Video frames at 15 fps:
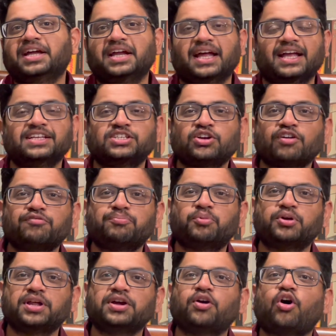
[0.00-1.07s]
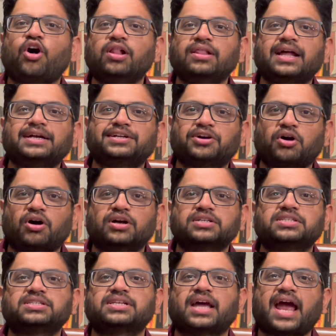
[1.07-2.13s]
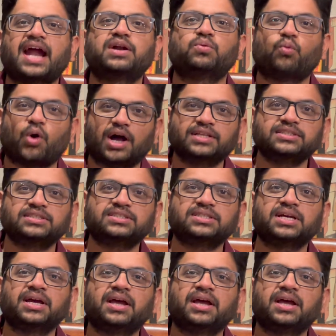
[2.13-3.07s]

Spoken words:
instead of putting all that cost at once,